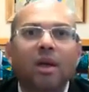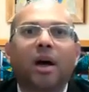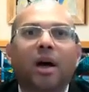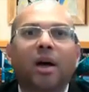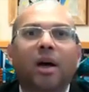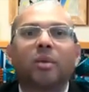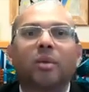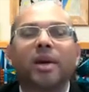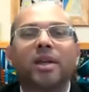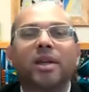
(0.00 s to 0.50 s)

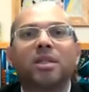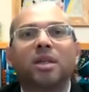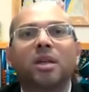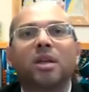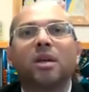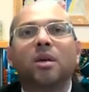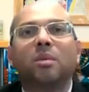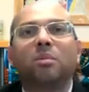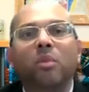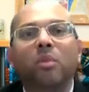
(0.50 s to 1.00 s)
Otherwise,
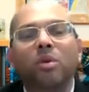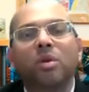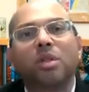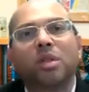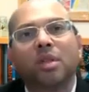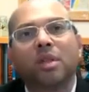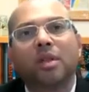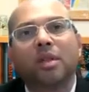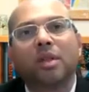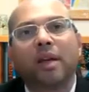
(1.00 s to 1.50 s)
most of
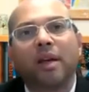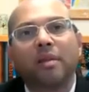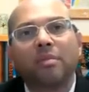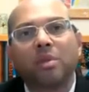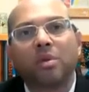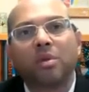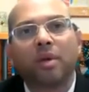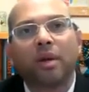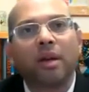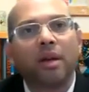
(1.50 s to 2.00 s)
the times,
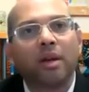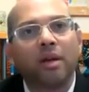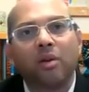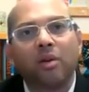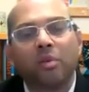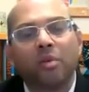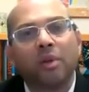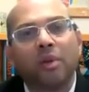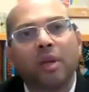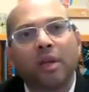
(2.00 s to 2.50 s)
Indian
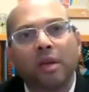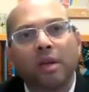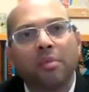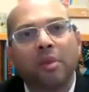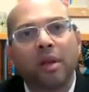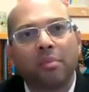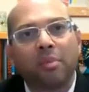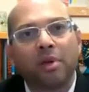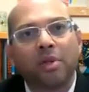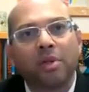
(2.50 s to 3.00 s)
rupee will keep
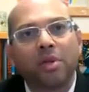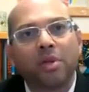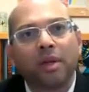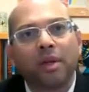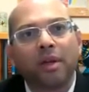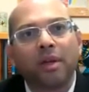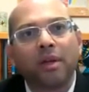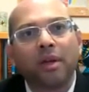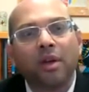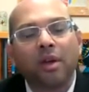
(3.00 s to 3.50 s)
depreciating.
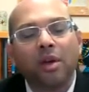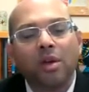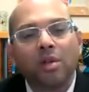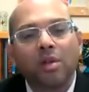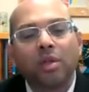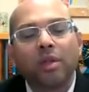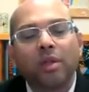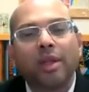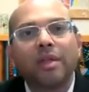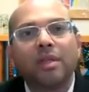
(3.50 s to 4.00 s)
So
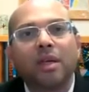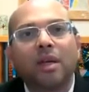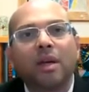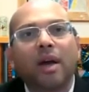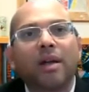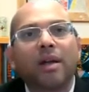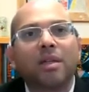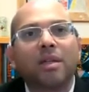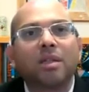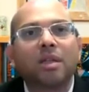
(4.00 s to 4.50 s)
there is a
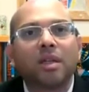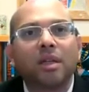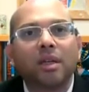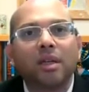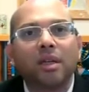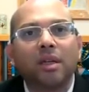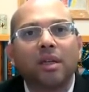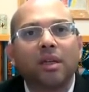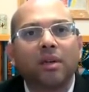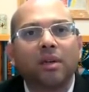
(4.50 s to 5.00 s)

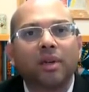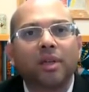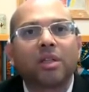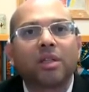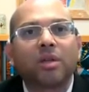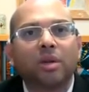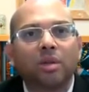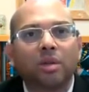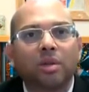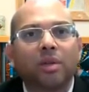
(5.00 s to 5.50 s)
currency risk
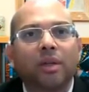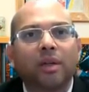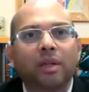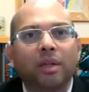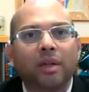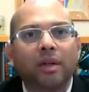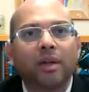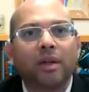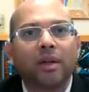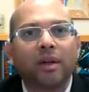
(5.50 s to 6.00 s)
also that
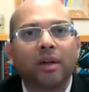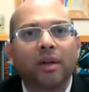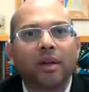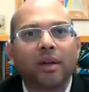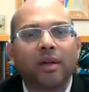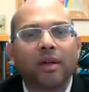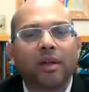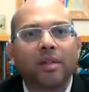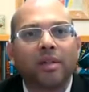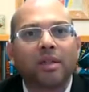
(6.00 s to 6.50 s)

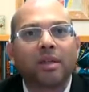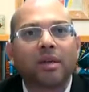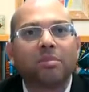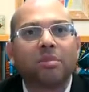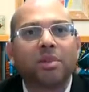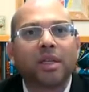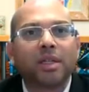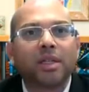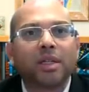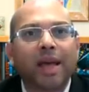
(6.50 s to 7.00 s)
in some
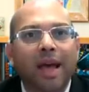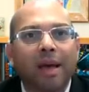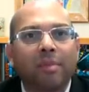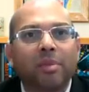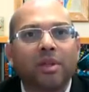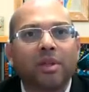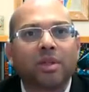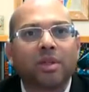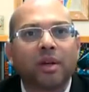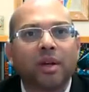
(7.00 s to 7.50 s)
sense
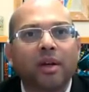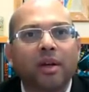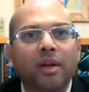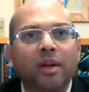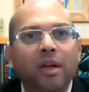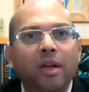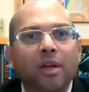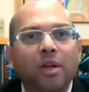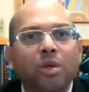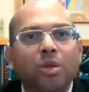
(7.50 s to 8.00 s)
happens, right?
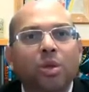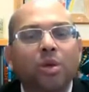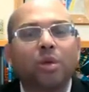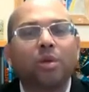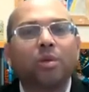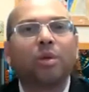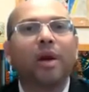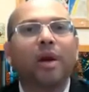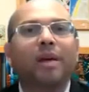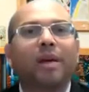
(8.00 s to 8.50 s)
So do
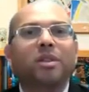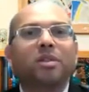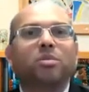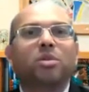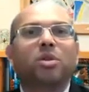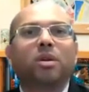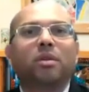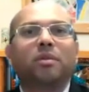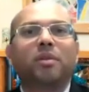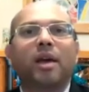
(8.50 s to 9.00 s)
you have some
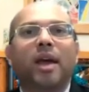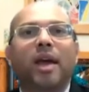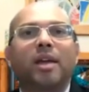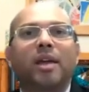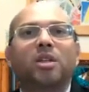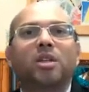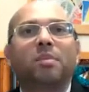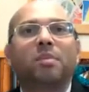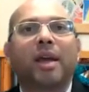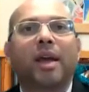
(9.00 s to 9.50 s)
sort of a
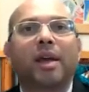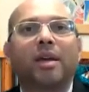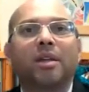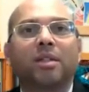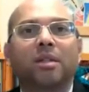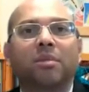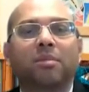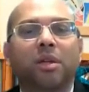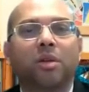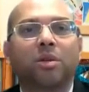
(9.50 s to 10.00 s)
hedge
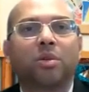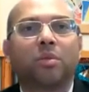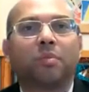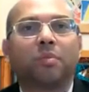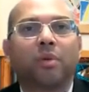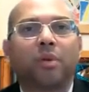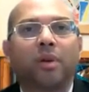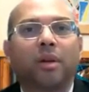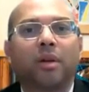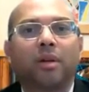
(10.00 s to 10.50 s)
mechanism that you
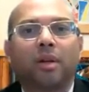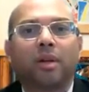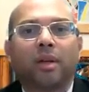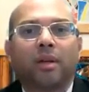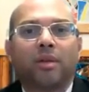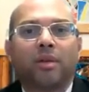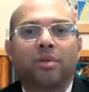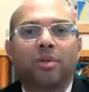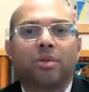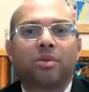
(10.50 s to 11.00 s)
put in? And
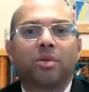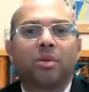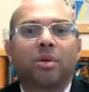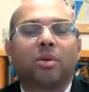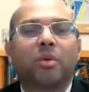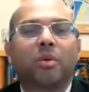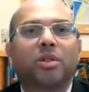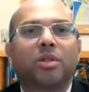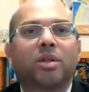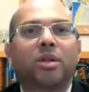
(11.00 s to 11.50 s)
there was also a
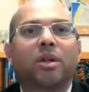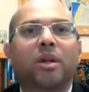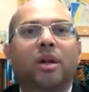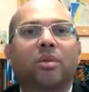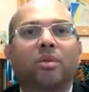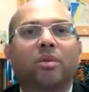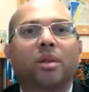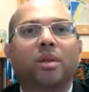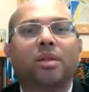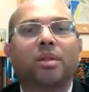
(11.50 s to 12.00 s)
question around
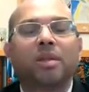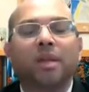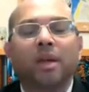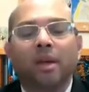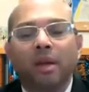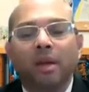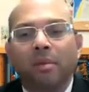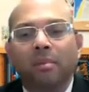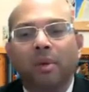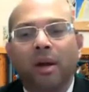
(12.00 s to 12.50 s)
this.
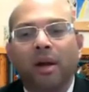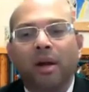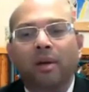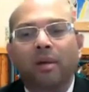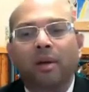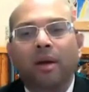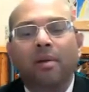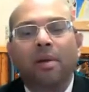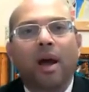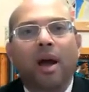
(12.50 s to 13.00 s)
But
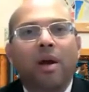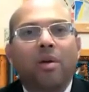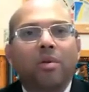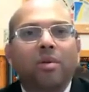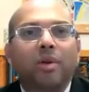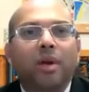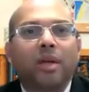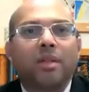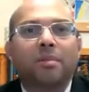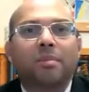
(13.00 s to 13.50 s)
how do you
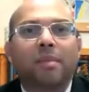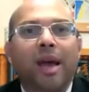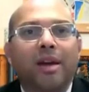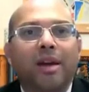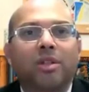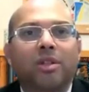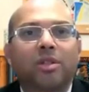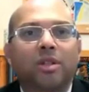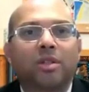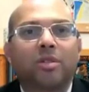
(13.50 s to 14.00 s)
guys
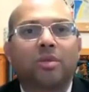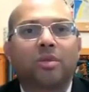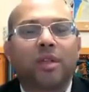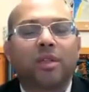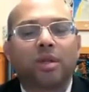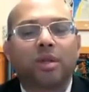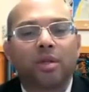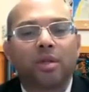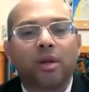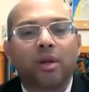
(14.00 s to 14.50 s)
manage this risk?
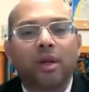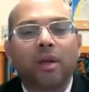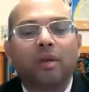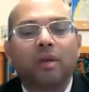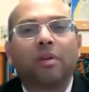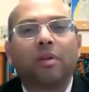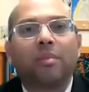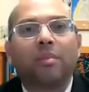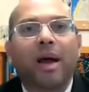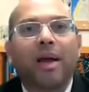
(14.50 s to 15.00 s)
So today, if
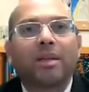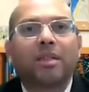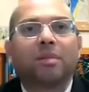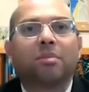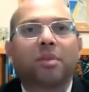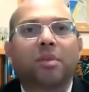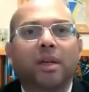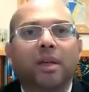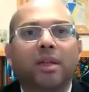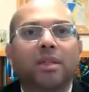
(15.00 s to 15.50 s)
you're buying
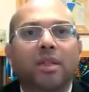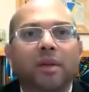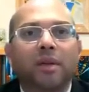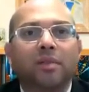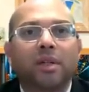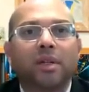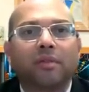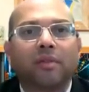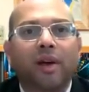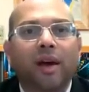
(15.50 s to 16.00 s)
something at
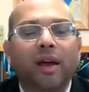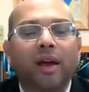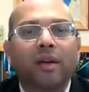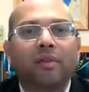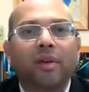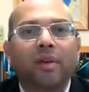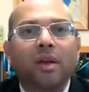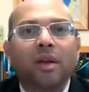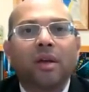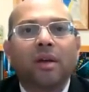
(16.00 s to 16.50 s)
75,
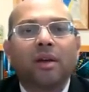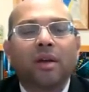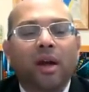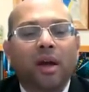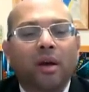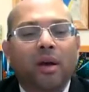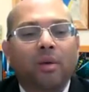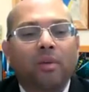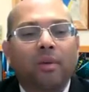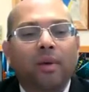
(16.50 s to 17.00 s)

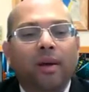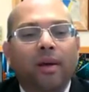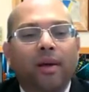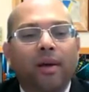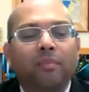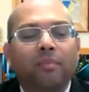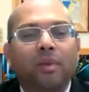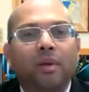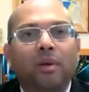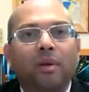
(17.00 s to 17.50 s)
now
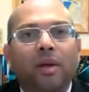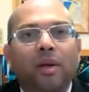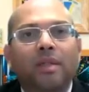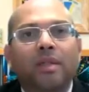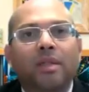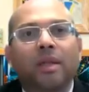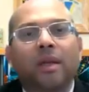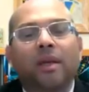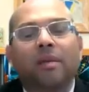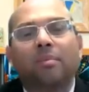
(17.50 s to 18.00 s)
let's
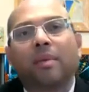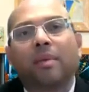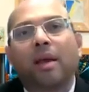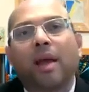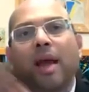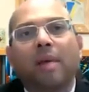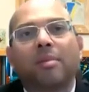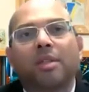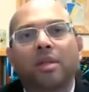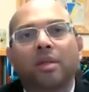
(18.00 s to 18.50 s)
say
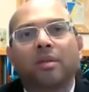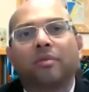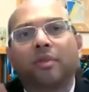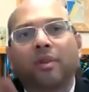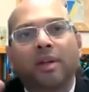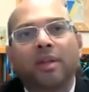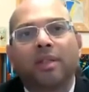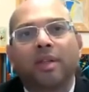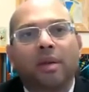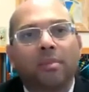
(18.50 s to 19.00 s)
Amazon, for
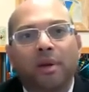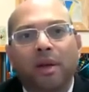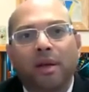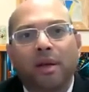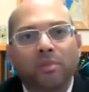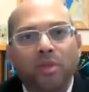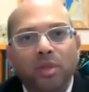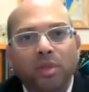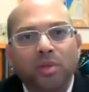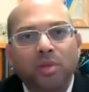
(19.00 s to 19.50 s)
example, I'm
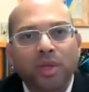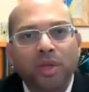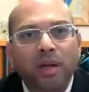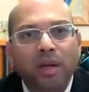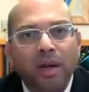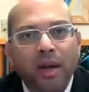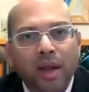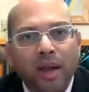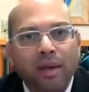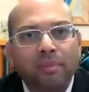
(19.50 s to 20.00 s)
just using a
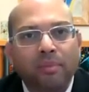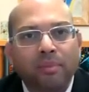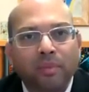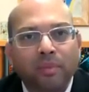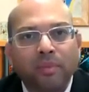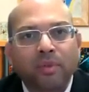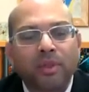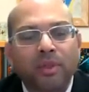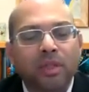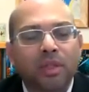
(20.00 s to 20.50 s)
name
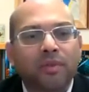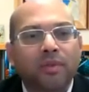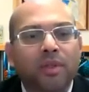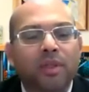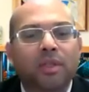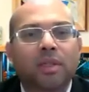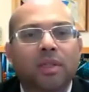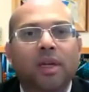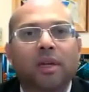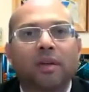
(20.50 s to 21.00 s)
just for the
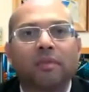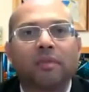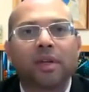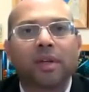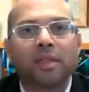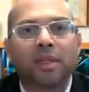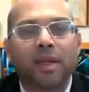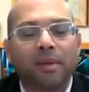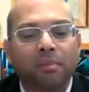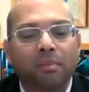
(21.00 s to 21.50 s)
sake of an
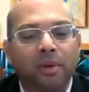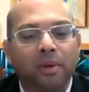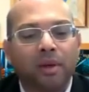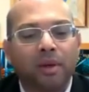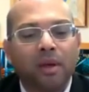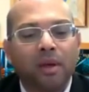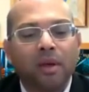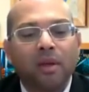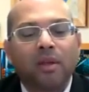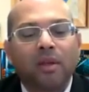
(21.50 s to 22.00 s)
example,
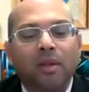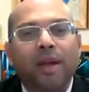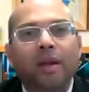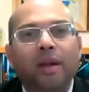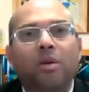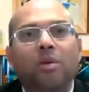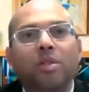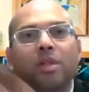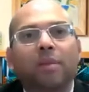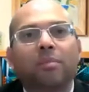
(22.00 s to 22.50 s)
that
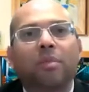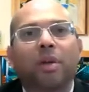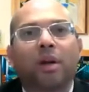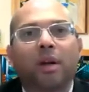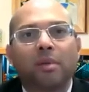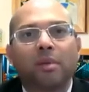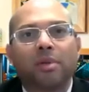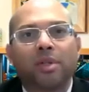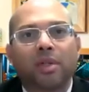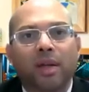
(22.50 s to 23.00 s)
goes up
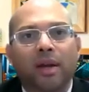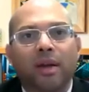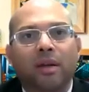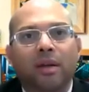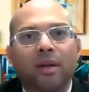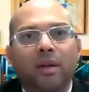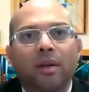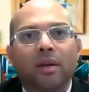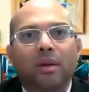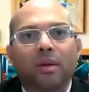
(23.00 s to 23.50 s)
30%,
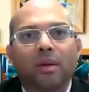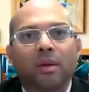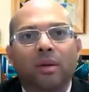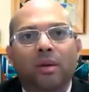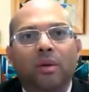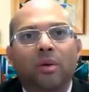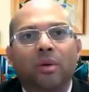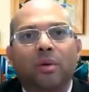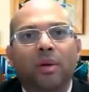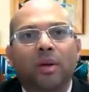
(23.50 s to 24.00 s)

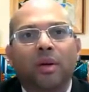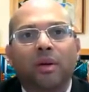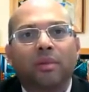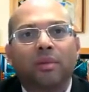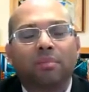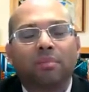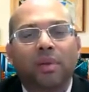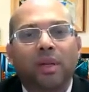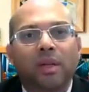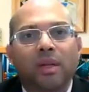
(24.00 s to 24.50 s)
over
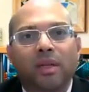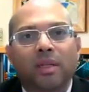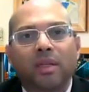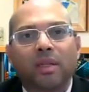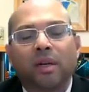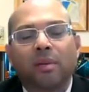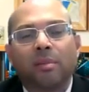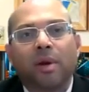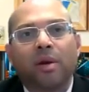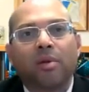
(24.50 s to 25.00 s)
let's say
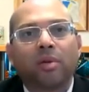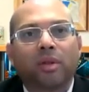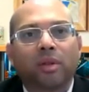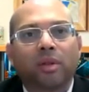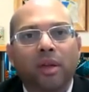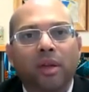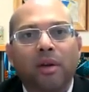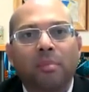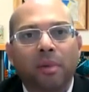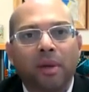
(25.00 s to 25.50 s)
about a
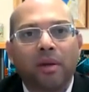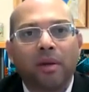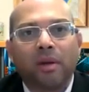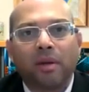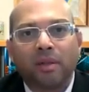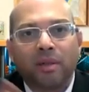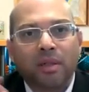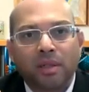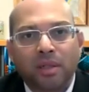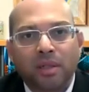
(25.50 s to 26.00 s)
3-year
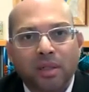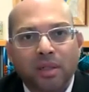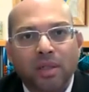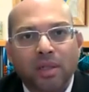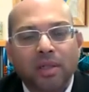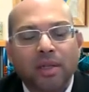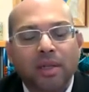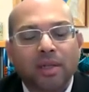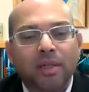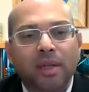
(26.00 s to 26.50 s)
period, just as
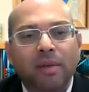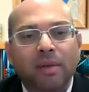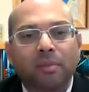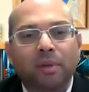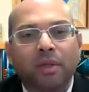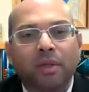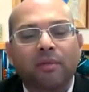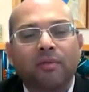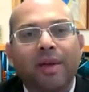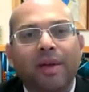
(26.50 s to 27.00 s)
an example.
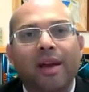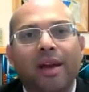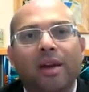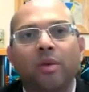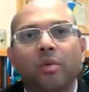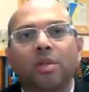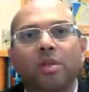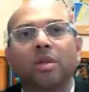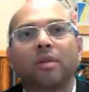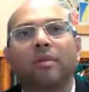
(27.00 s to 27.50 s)
The
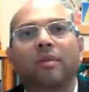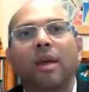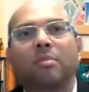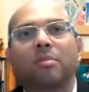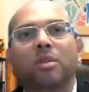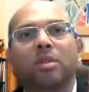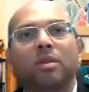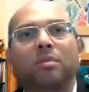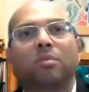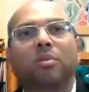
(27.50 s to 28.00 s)
valuation of
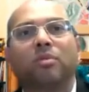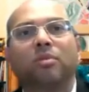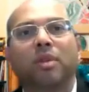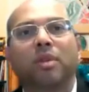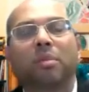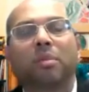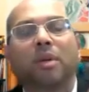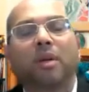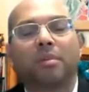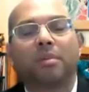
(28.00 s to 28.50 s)
Amazon moves up
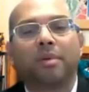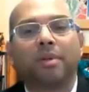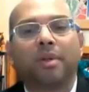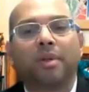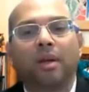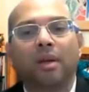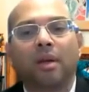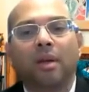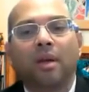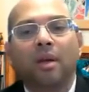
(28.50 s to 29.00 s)
30%.
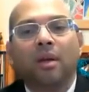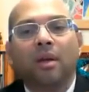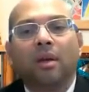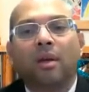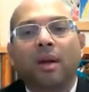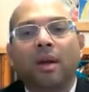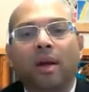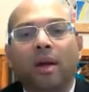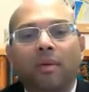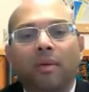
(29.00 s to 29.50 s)

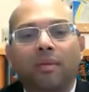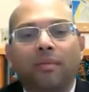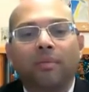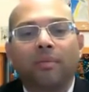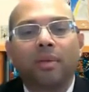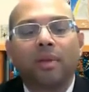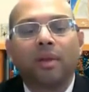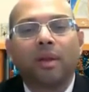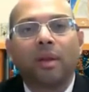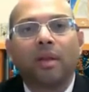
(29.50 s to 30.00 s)
Now,
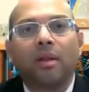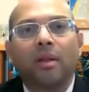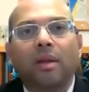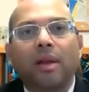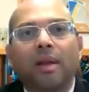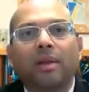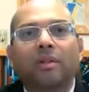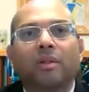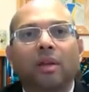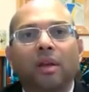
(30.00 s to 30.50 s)
in the
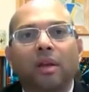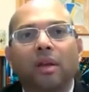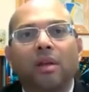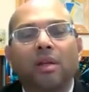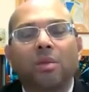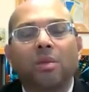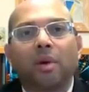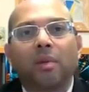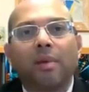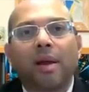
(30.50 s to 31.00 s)
next 3 years,
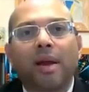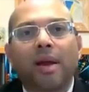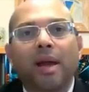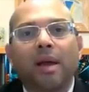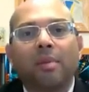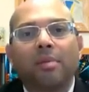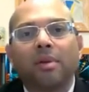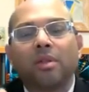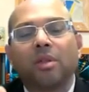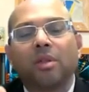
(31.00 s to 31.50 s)
what might
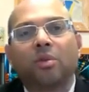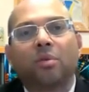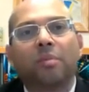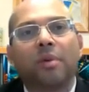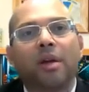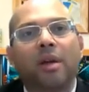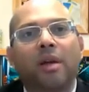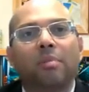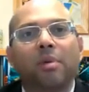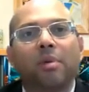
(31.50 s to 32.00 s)
happen is the rupee
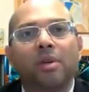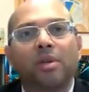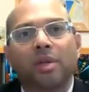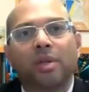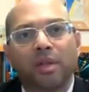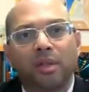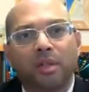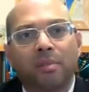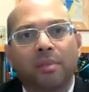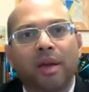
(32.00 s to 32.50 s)

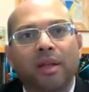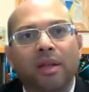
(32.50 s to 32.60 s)
depreciates by